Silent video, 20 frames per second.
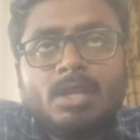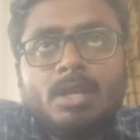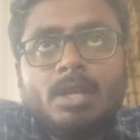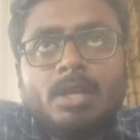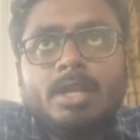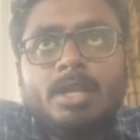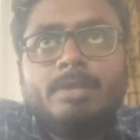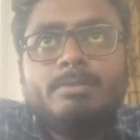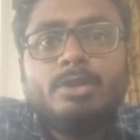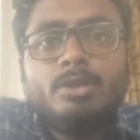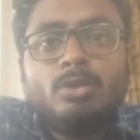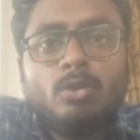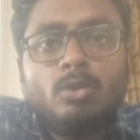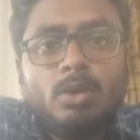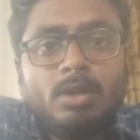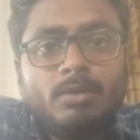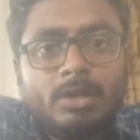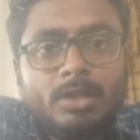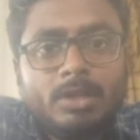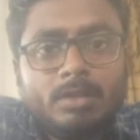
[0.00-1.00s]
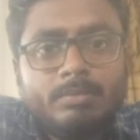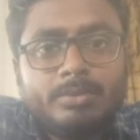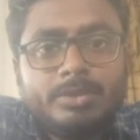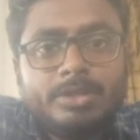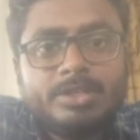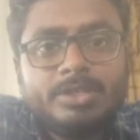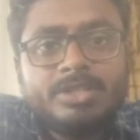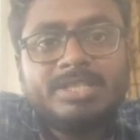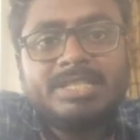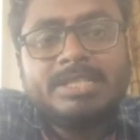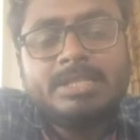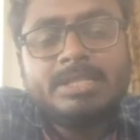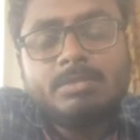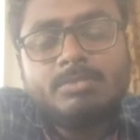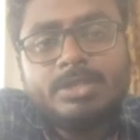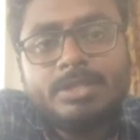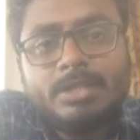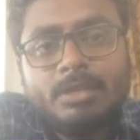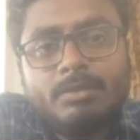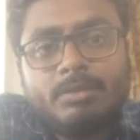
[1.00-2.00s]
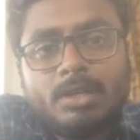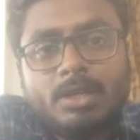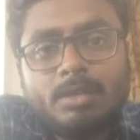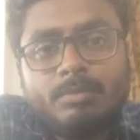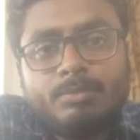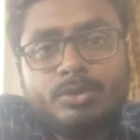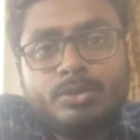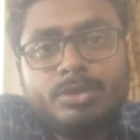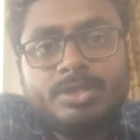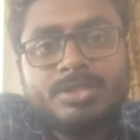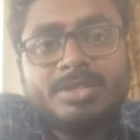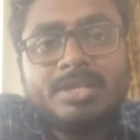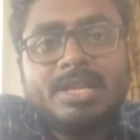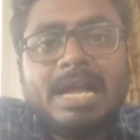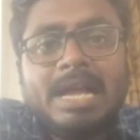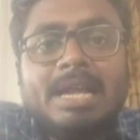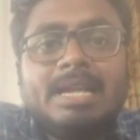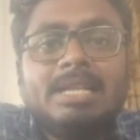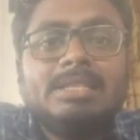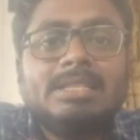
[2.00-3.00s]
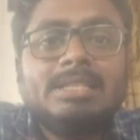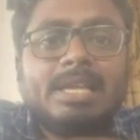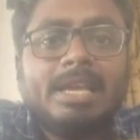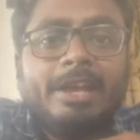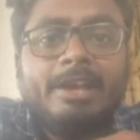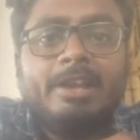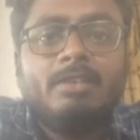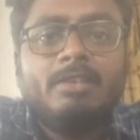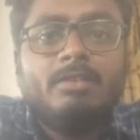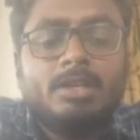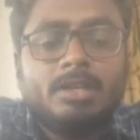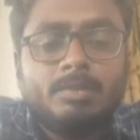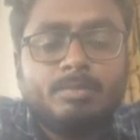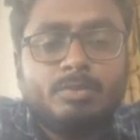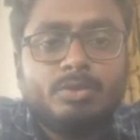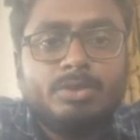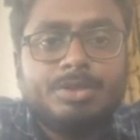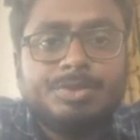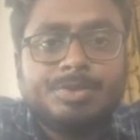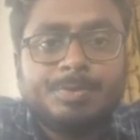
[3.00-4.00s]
namely low level computation, intermediate level computation, and the high level computation.